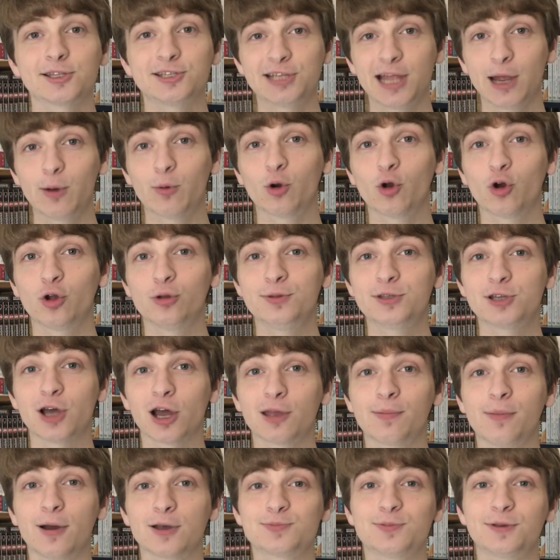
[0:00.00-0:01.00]
Now today we're going to be
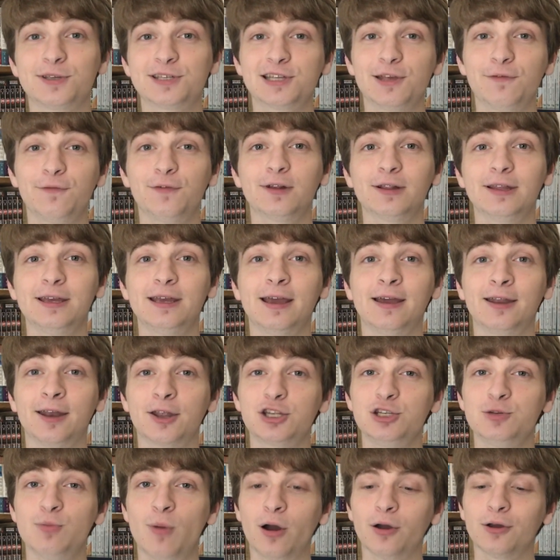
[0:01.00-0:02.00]
talking about specifically an
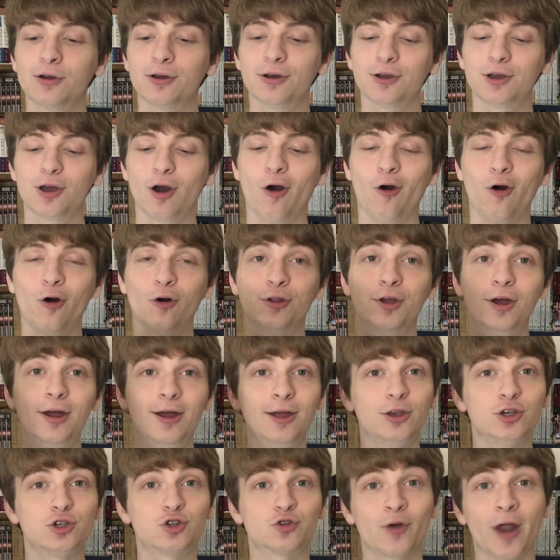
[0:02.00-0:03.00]
ecchi manga called
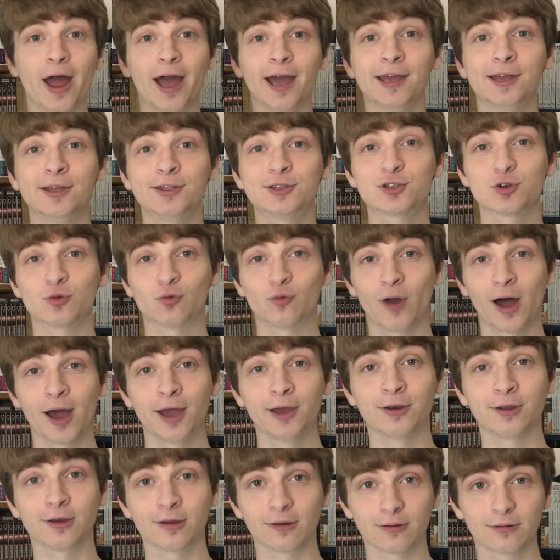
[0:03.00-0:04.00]
Dragon's
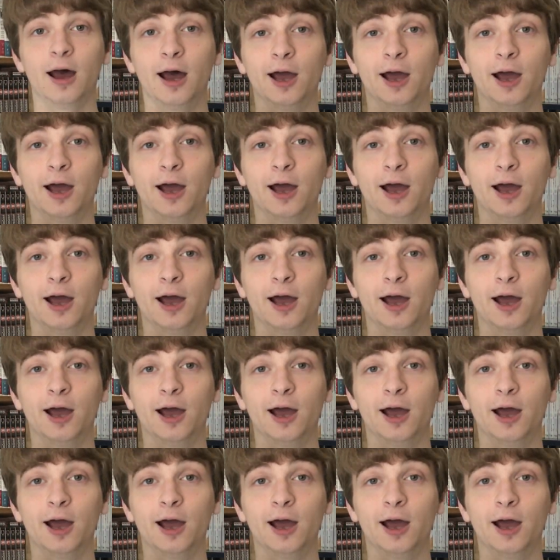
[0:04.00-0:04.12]
Rioting.